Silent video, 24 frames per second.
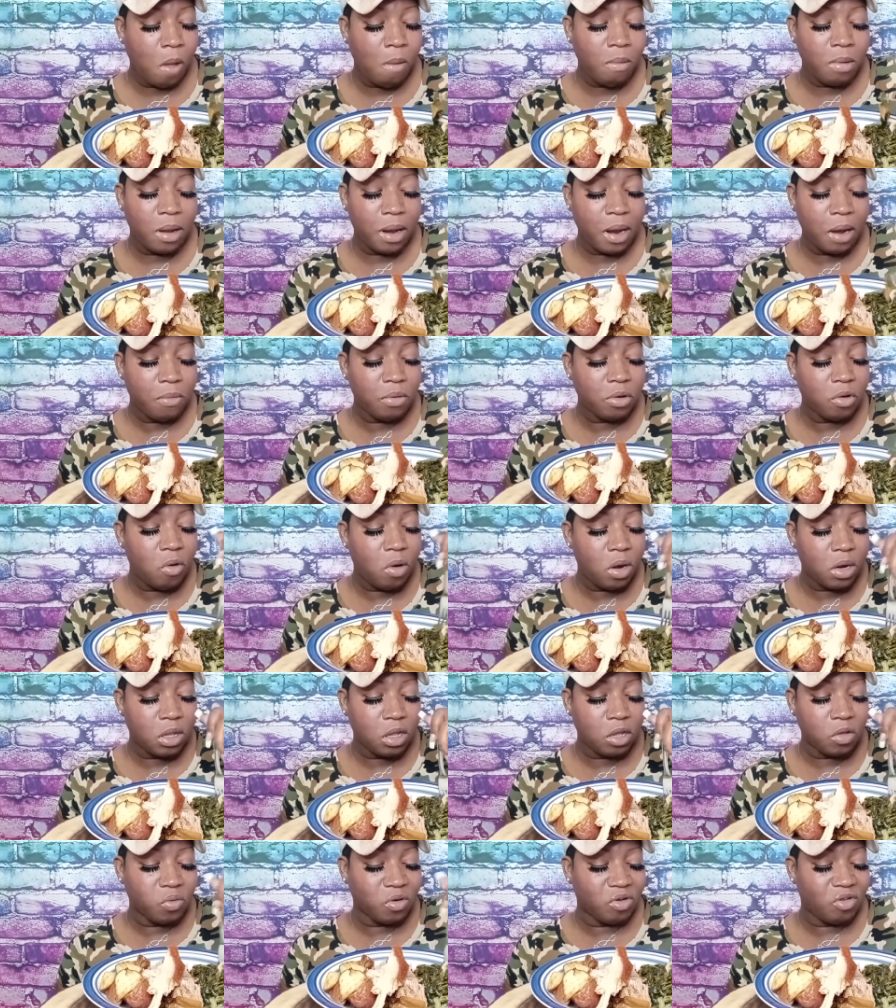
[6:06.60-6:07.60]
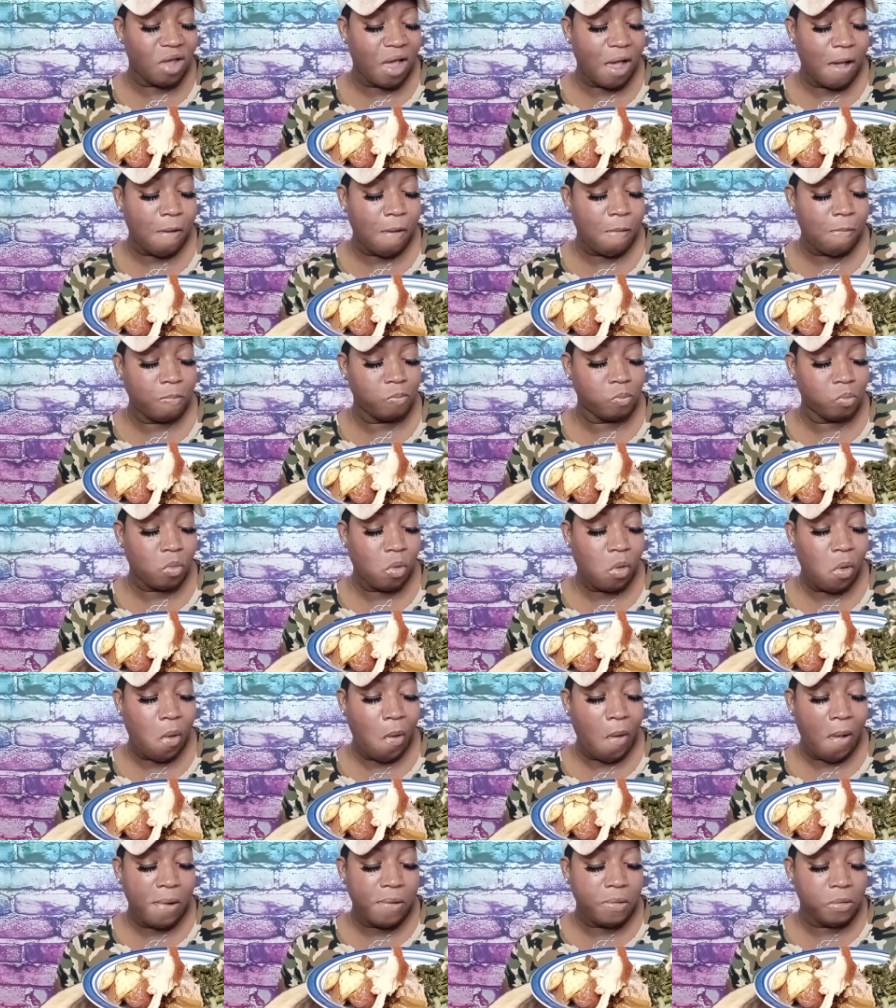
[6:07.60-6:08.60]
glad I recorded this with y'all.
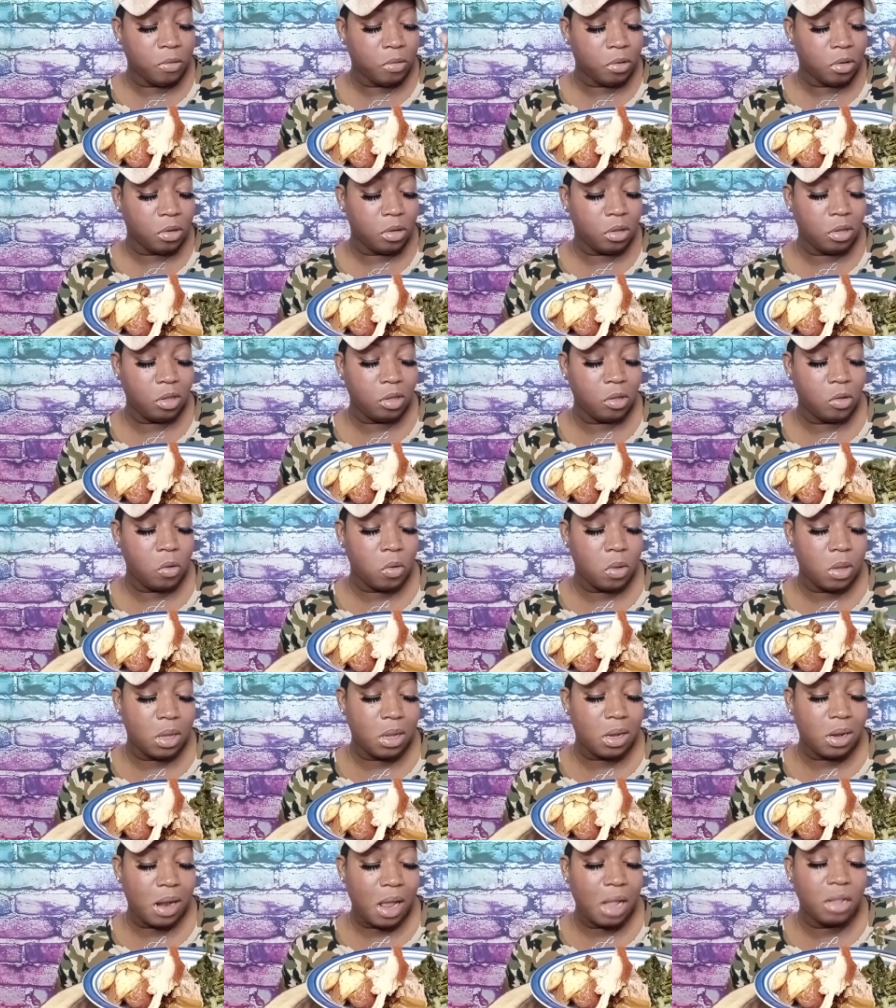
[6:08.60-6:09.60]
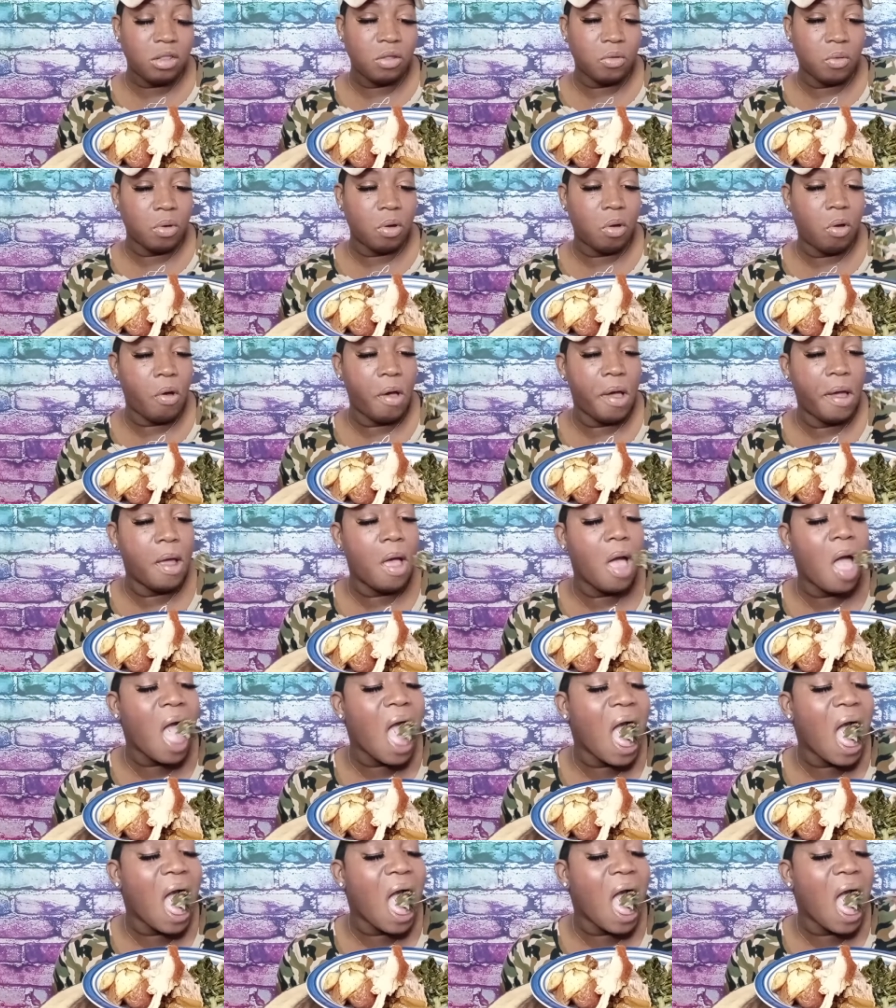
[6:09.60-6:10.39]
This is so good not to record.